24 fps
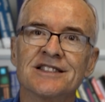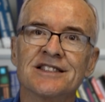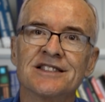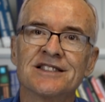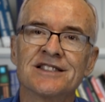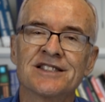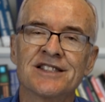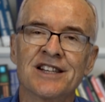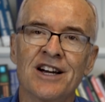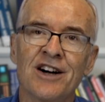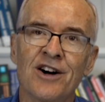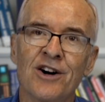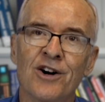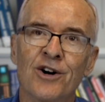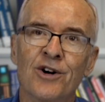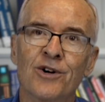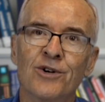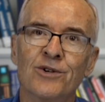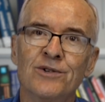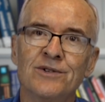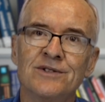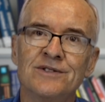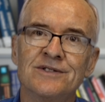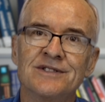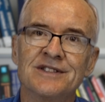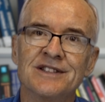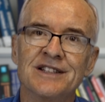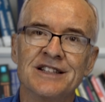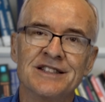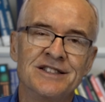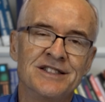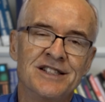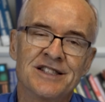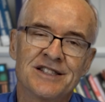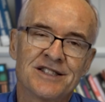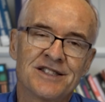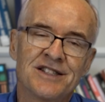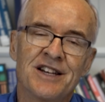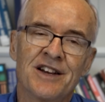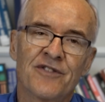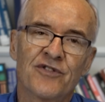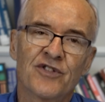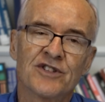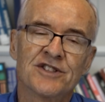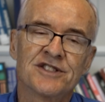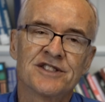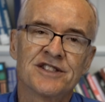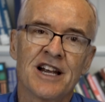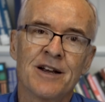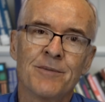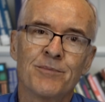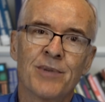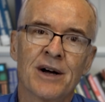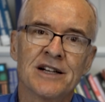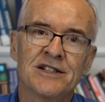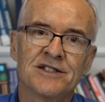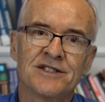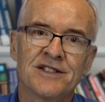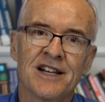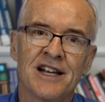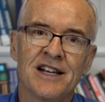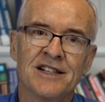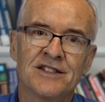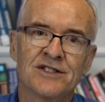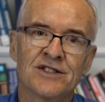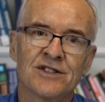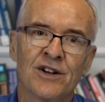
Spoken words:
So it just differs state by state.